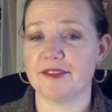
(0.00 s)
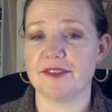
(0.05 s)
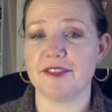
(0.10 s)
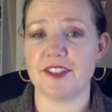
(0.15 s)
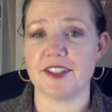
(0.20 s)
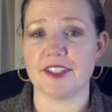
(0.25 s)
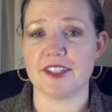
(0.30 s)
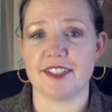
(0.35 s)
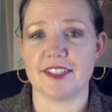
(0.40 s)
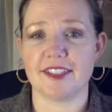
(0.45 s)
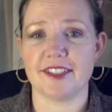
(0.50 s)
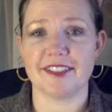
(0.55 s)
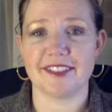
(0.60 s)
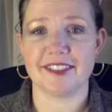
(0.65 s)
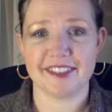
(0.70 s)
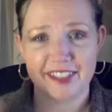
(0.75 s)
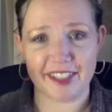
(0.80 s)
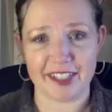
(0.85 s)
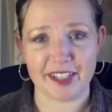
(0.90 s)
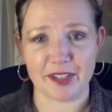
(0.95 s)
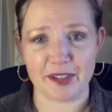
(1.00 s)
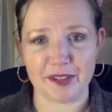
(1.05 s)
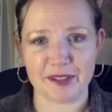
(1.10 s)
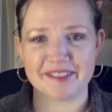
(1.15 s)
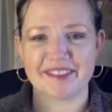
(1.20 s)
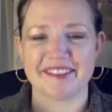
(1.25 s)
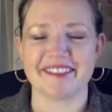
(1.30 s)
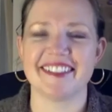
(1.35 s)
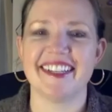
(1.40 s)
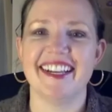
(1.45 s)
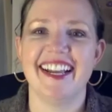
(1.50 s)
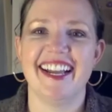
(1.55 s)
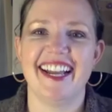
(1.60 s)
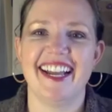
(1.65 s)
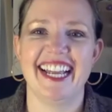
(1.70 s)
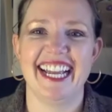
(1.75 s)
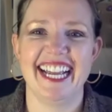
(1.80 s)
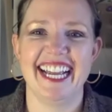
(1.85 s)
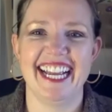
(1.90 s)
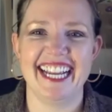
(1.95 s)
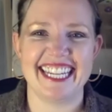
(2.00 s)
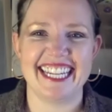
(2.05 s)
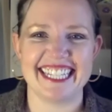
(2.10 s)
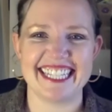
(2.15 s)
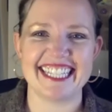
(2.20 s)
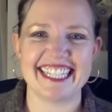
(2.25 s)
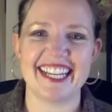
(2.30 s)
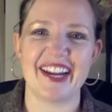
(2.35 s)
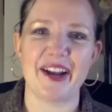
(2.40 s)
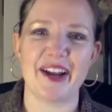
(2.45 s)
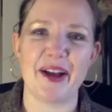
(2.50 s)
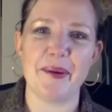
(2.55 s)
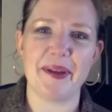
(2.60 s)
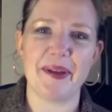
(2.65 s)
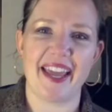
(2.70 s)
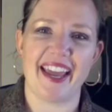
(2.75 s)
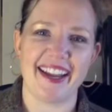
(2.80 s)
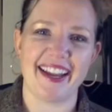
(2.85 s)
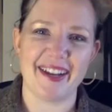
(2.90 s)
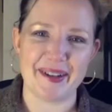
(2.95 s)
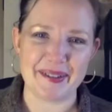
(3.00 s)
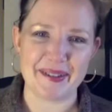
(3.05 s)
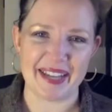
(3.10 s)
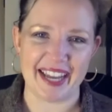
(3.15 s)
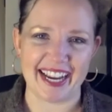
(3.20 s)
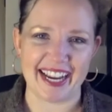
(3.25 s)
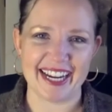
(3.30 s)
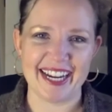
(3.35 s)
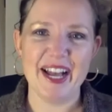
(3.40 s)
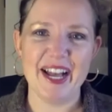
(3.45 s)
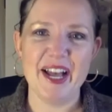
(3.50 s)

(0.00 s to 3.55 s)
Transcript: Just, you know, it's like, okay.